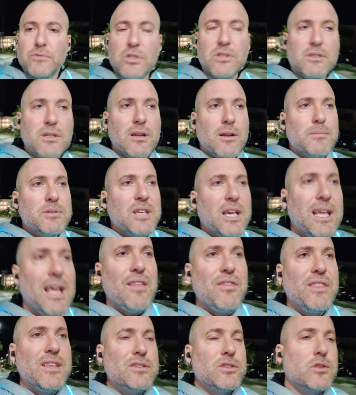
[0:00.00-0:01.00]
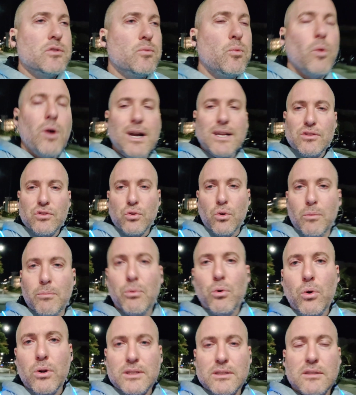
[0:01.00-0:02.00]
Do you see what I'm saying? And this is why it's so
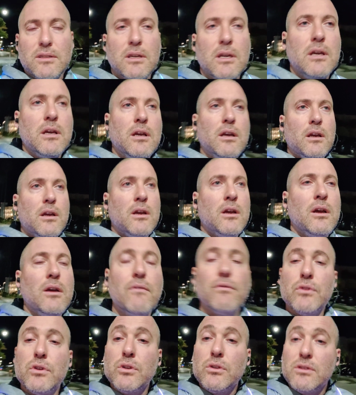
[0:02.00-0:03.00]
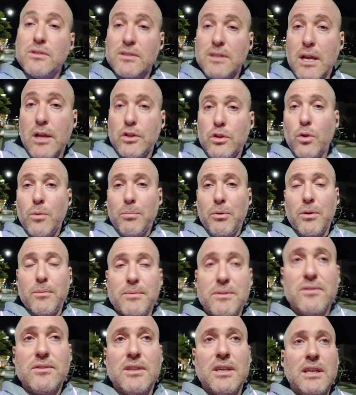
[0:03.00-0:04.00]
important for you to stay on your
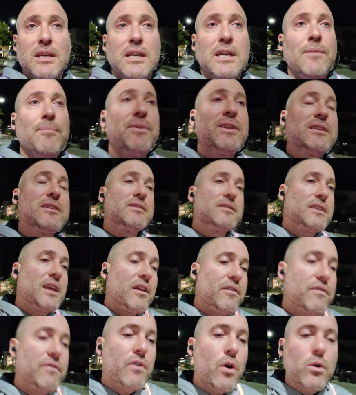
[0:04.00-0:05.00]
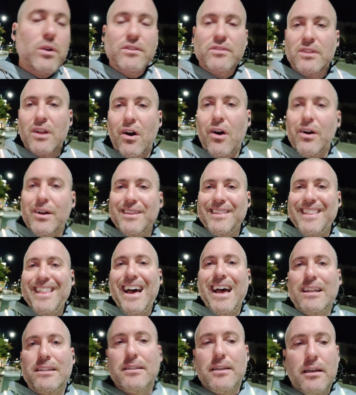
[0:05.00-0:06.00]
purpose, to stay focused on
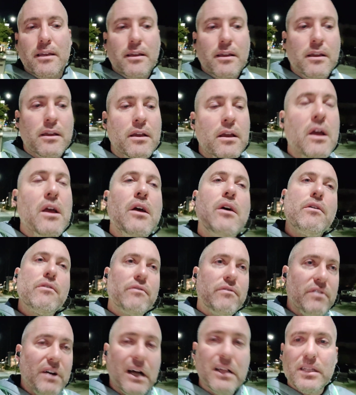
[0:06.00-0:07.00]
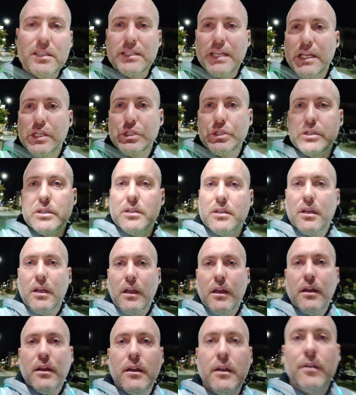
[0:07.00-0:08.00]
that validation.
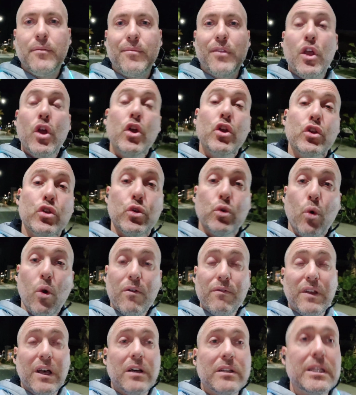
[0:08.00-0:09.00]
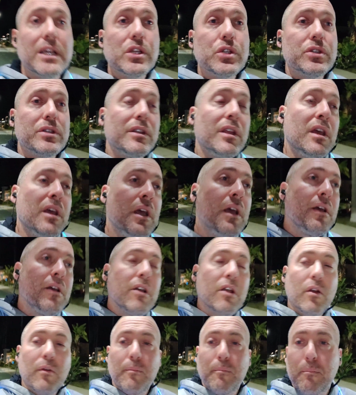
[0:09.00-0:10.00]
Your validation
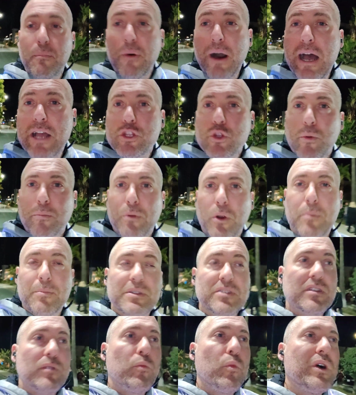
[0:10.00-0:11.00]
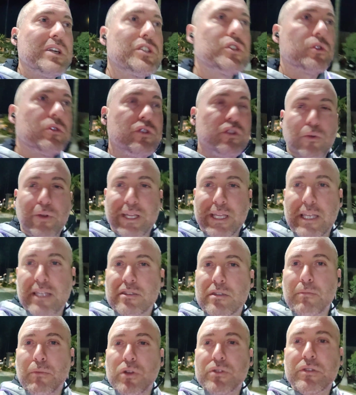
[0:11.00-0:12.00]
by your purpose and what you're doing
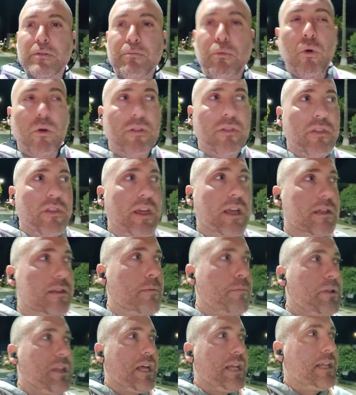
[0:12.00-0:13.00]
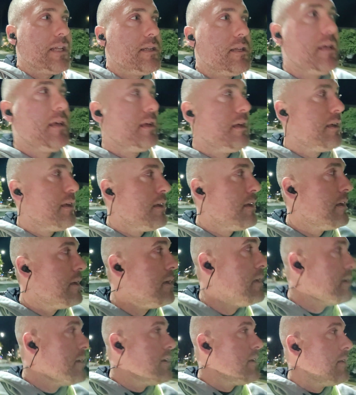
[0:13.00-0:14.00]
is the most important thing on the
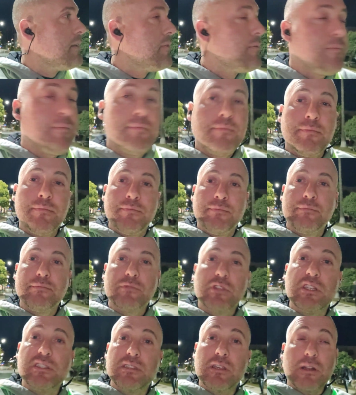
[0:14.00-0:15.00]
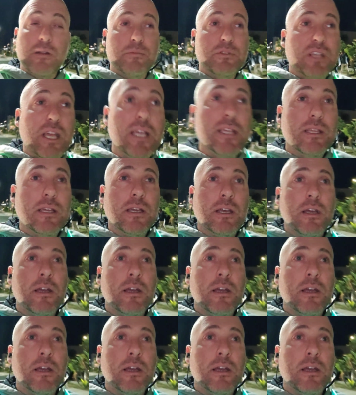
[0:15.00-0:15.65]
planet. Do you see what I'm saying?